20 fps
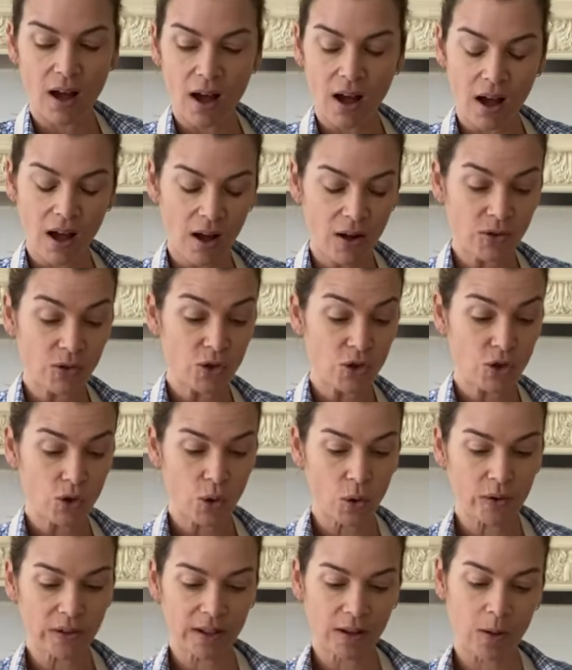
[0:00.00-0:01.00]
um, the
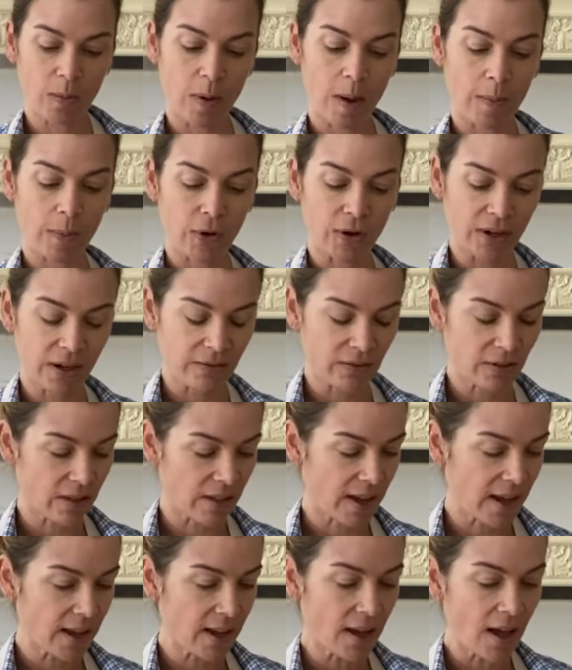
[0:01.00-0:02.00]
salt and the pepper and
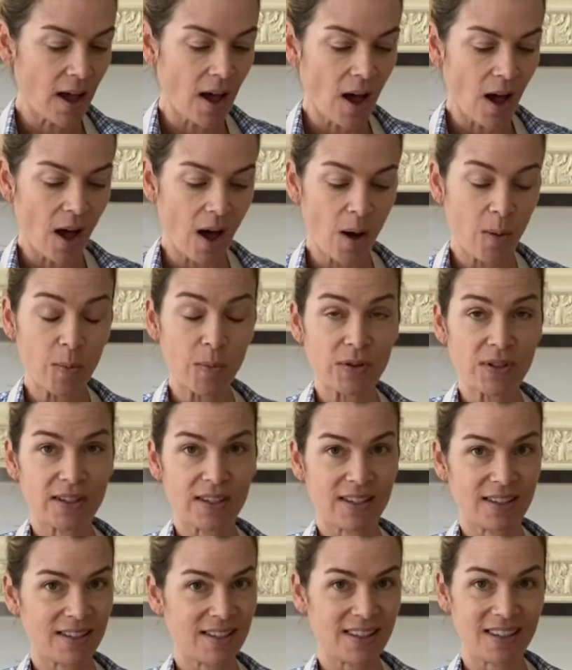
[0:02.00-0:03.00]
everything. Uh, but
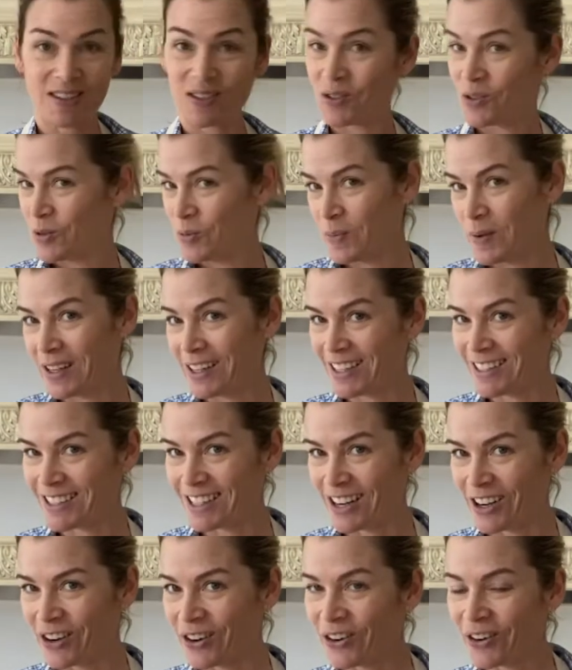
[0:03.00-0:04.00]
since it's a speedy
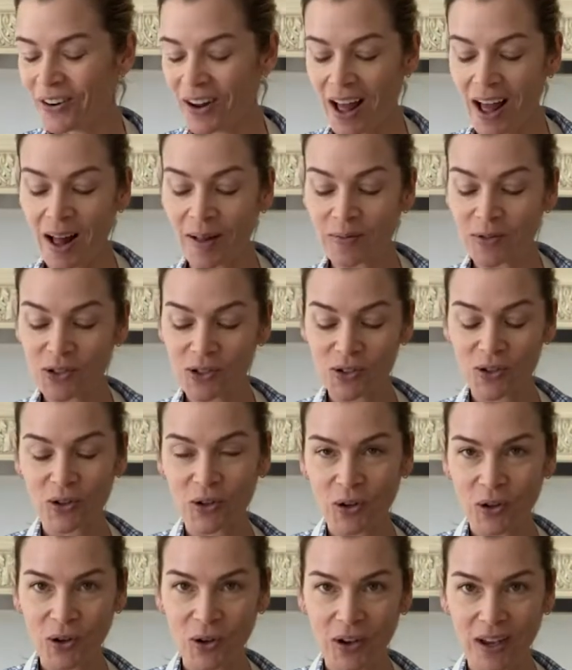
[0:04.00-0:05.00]
dinner, I'm just gonna
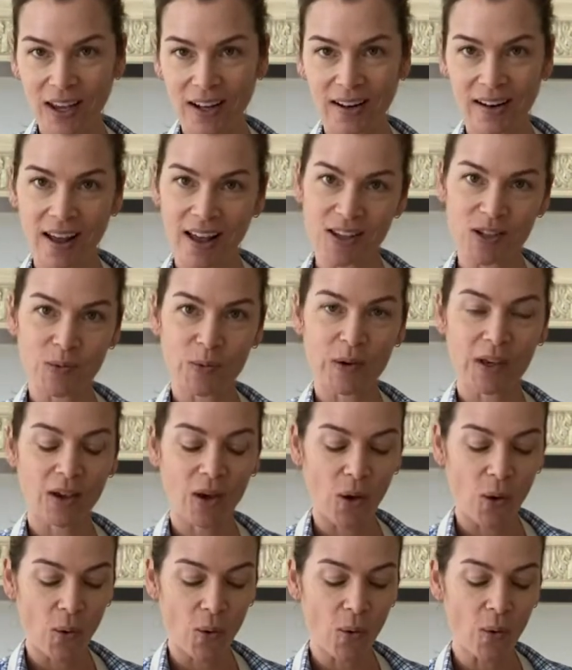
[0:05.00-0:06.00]
cook it as we
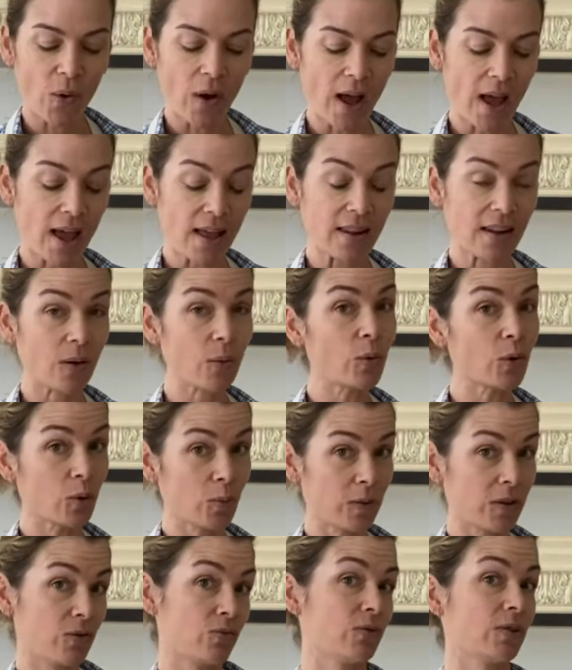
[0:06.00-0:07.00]
go and it will
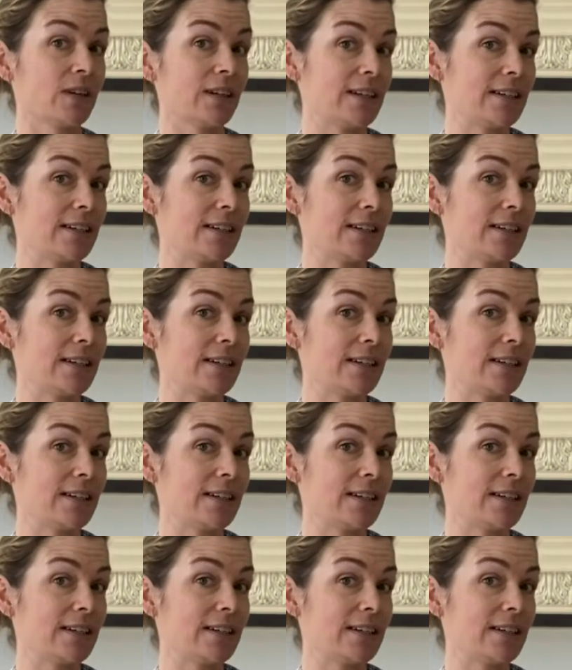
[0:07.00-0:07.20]
be really